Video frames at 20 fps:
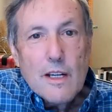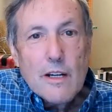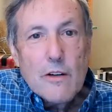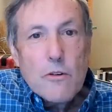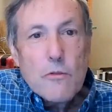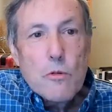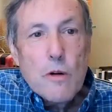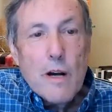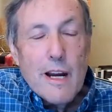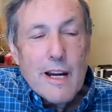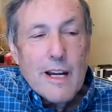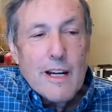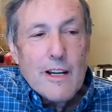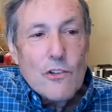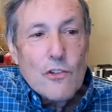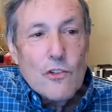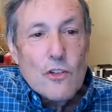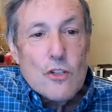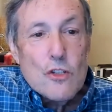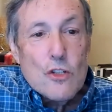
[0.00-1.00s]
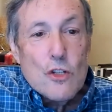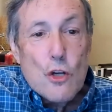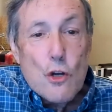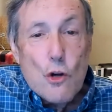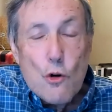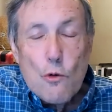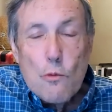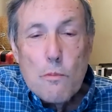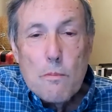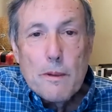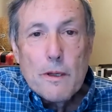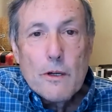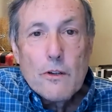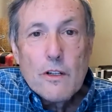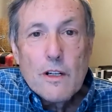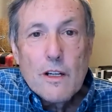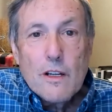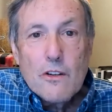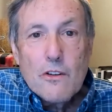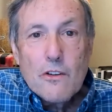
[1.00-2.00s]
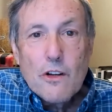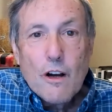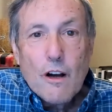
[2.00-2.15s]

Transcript: He raised $2 billion